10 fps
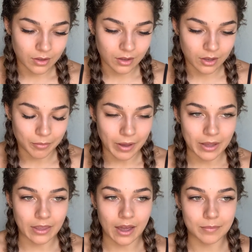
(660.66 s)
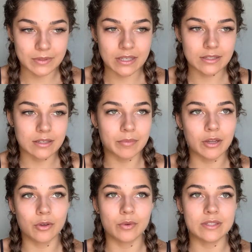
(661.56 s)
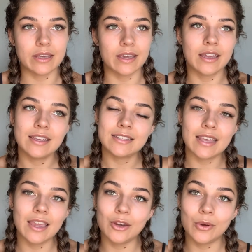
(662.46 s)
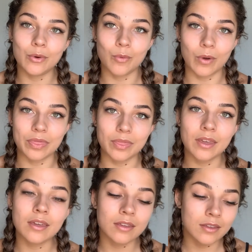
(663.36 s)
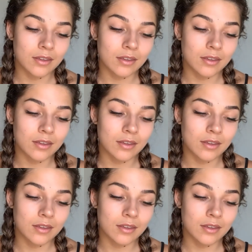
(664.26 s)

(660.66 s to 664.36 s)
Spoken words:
Yeah, I'm seeing somebody who is like saying no to one thing